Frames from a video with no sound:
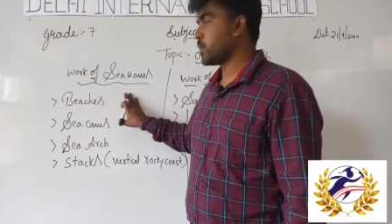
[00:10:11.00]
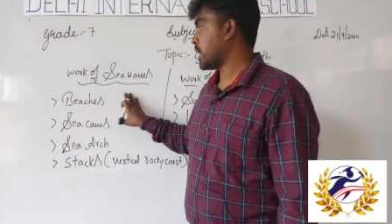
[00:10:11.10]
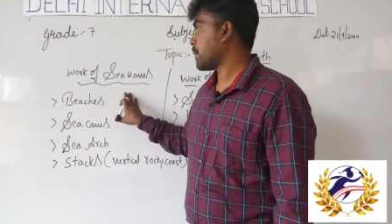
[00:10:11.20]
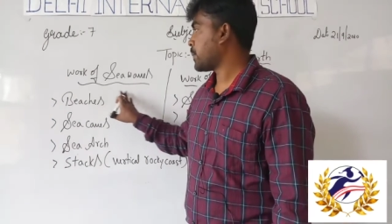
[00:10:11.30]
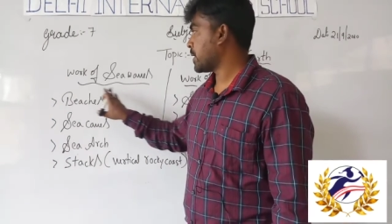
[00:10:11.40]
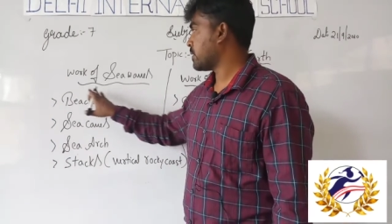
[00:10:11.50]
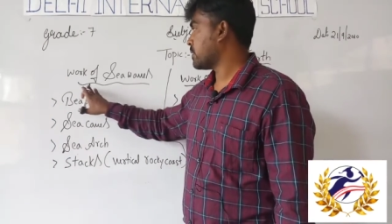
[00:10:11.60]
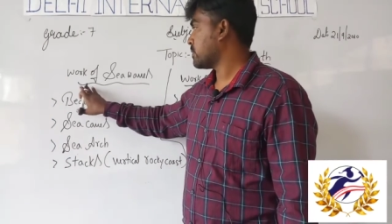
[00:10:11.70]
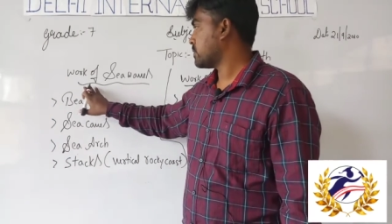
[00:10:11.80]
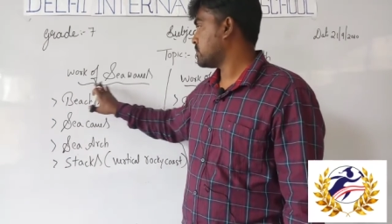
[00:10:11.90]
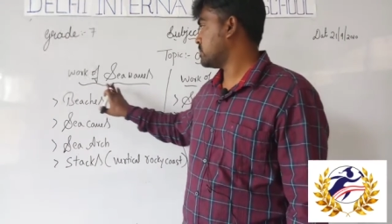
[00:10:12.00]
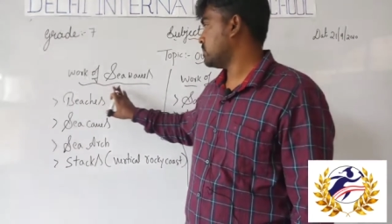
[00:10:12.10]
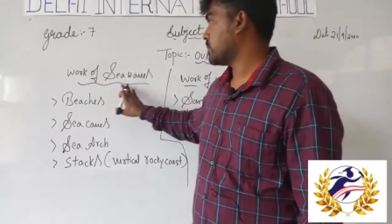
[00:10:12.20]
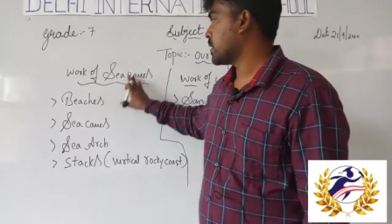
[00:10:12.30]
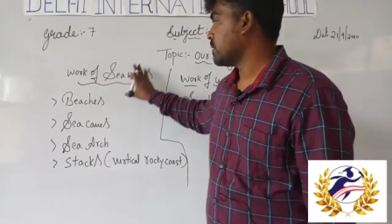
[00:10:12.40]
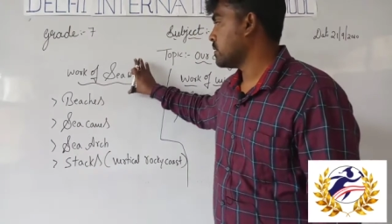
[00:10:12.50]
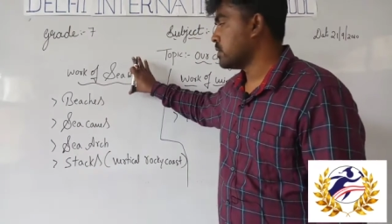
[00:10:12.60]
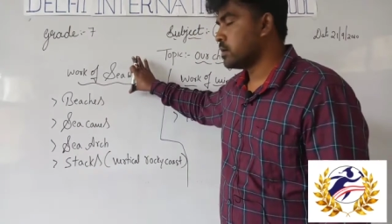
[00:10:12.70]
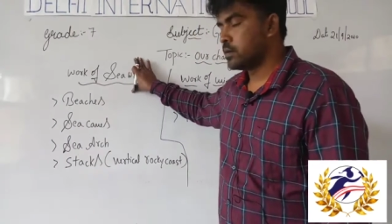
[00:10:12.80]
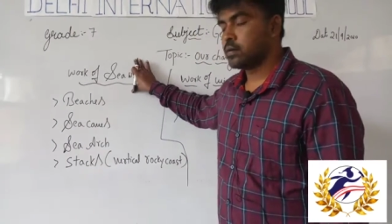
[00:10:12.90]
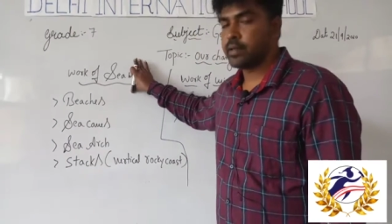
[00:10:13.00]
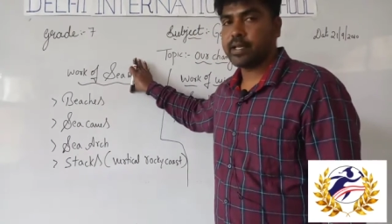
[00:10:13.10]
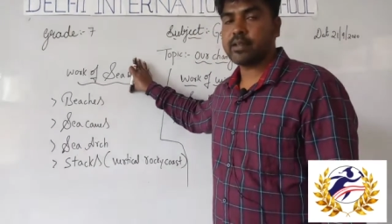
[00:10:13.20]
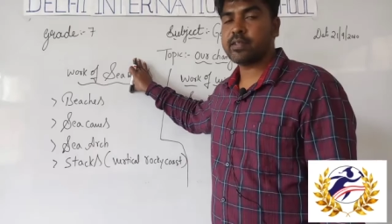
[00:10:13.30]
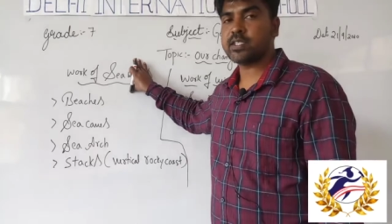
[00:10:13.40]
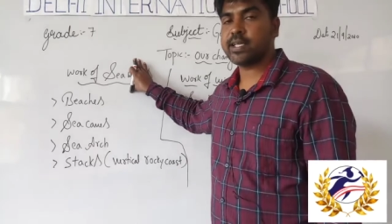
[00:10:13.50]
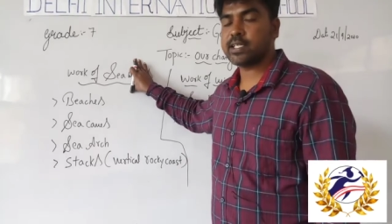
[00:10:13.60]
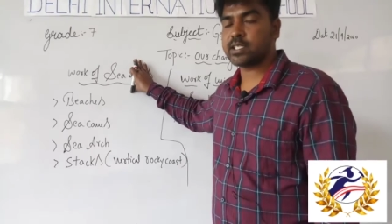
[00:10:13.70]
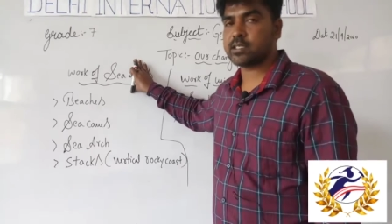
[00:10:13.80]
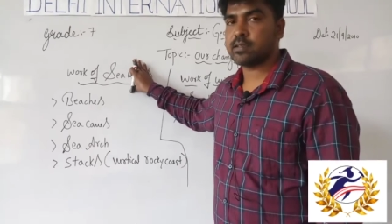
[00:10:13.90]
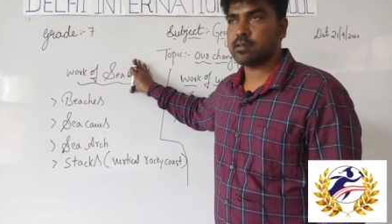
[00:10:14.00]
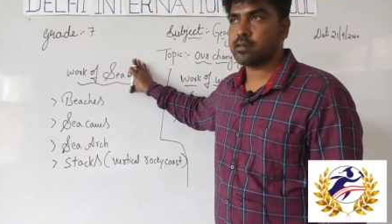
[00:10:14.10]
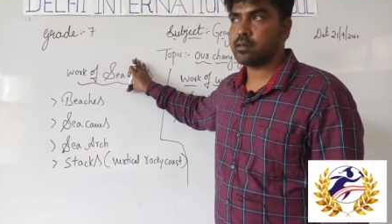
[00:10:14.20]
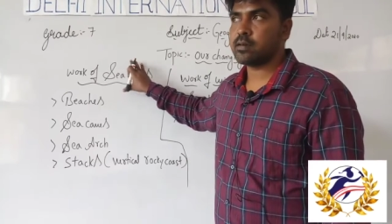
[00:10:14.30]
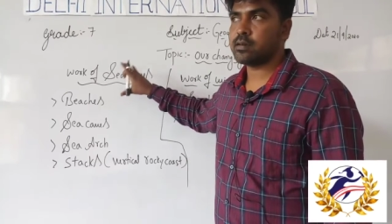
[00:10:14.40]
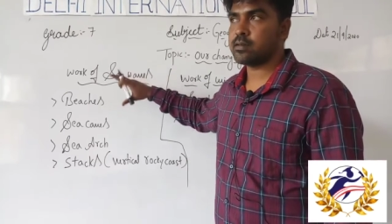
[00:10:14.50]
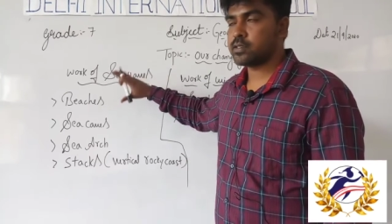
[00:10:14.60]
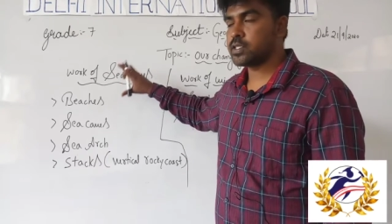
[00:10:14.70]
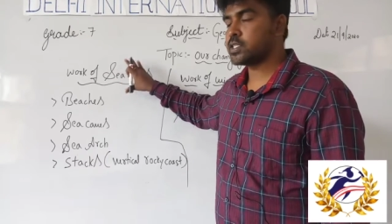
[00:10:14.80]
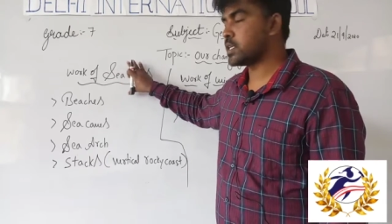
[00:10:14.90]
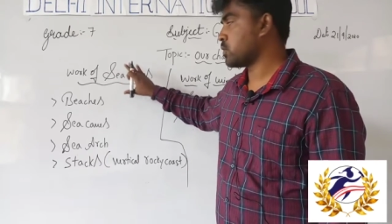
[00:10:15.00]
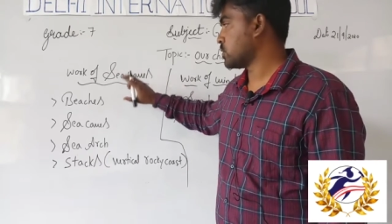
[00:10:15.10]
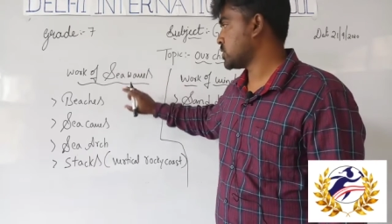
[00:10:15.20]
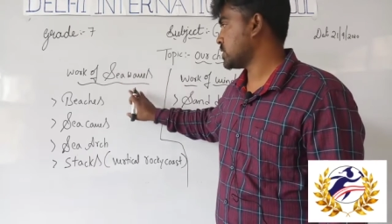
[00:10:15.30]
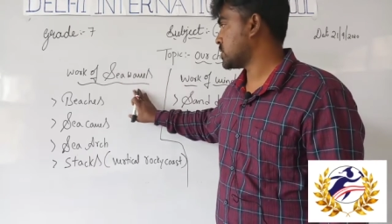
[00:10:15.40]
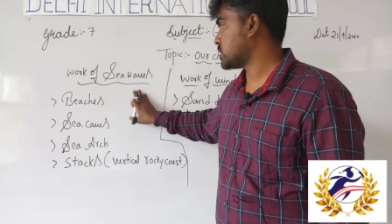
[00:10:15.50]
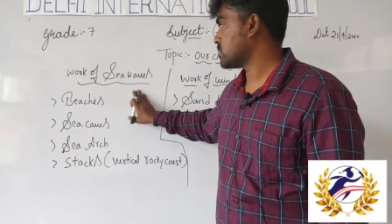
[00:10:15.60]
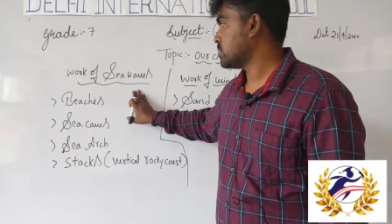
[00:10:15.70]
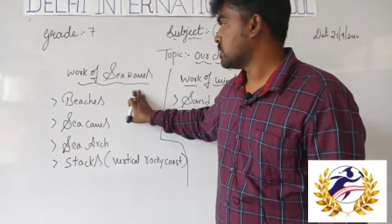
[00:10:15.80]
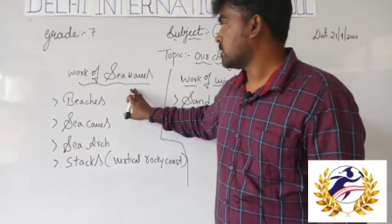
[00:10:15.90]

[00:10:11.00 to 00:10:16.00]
will happen near the seas and oceans.